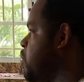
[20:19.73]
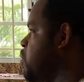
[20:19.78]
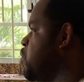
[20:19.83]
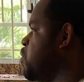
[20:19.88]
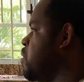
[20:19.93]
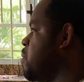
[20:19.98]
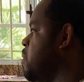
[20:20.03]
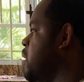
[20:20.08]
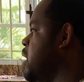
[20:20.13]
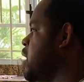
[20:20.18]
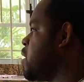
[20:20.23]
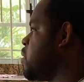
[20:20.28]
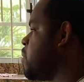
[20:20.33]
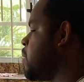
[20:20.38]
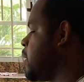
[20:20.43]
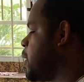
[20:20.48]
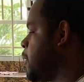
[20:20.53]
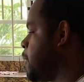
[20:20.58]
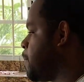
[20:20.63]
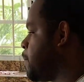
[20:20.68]
Josima as
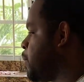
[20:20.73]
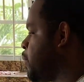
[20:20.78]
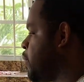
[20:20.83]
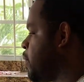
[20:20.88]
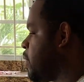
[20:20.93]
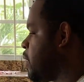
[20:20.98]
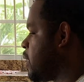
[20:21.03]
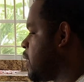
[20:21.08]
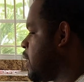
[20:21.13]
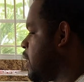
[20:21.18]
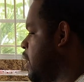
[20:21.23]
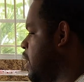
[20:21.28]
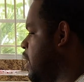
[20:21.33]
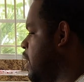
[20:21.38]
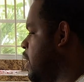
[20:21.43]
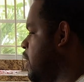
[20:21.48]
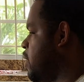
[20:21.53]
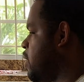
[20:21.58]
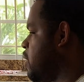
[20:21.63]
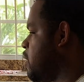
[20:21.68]
well,
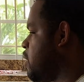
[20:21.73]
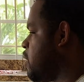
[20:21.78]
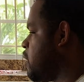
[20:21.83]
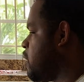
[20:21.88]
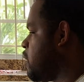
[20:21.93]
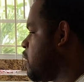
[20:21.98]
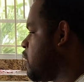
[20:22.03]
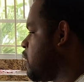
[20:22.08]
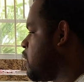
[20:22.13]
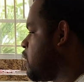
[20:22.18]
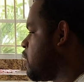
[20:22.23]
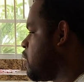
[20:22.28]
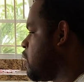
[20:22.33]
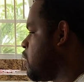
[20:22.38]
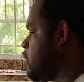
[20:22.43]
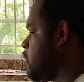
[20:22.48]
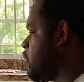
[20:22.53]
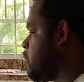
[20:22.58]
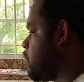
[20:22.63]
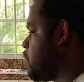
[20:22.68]
and
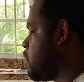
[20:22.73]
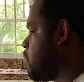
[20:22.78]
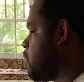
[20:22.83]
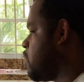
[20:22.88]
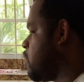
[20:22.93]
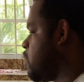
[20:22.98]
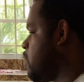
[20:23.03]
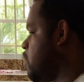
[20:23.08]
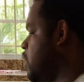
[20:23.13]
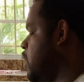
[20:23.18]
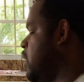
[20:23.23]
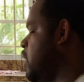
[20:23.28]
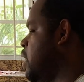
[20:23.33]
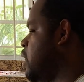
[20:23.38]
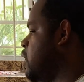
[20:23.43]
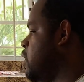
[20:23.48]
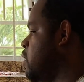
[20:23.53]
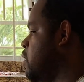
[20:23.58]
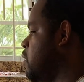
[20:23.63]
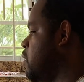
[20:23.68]

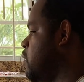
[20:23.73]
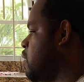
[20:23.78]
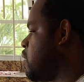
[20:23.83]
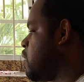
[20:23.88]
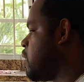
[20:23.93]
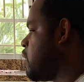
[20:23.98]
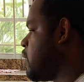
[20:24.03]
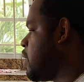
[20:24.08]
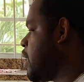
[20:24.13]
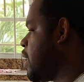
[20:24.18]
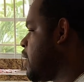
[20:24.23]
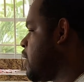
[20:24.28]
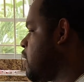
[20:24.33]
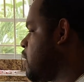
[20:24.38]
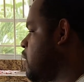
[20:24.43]
thinking that